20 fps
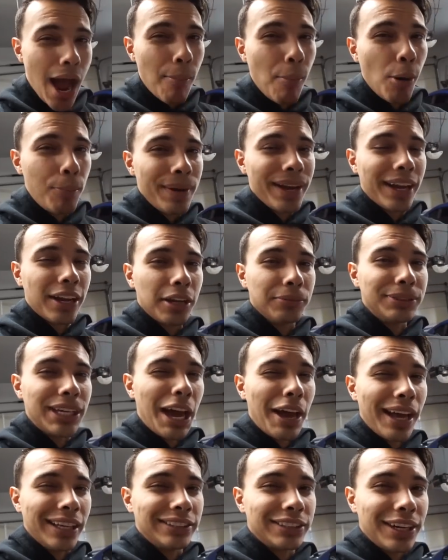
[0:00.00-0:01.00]
I'm hoping it comes
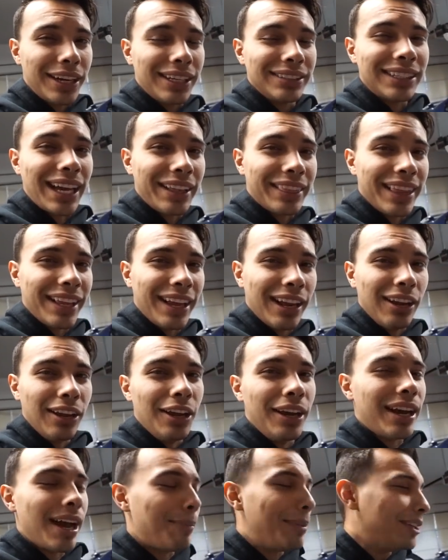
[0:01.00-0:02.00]
out as good as I think it
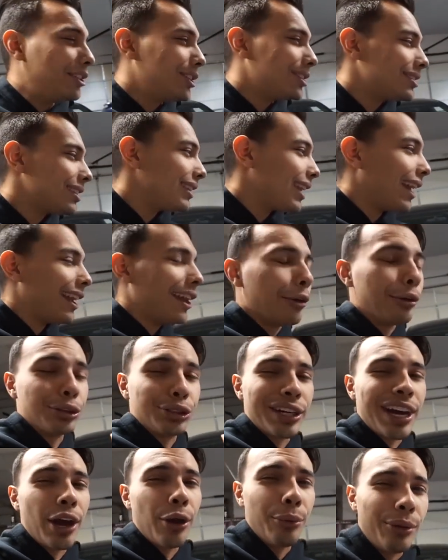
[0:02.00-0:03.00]
look. I mean, just in that little
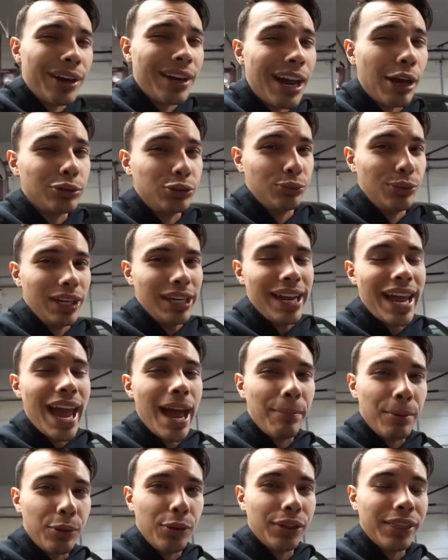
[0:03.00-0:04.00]
trial run, I was really
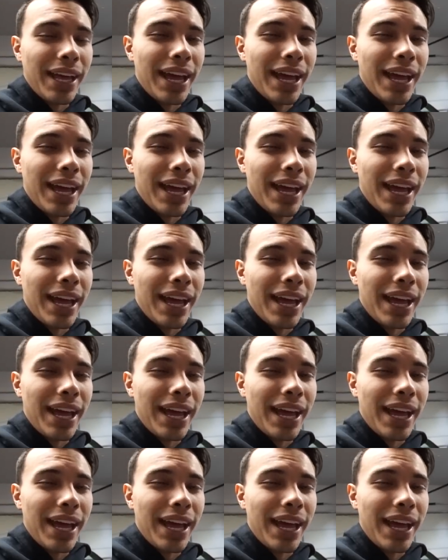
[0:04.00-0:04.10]
happy with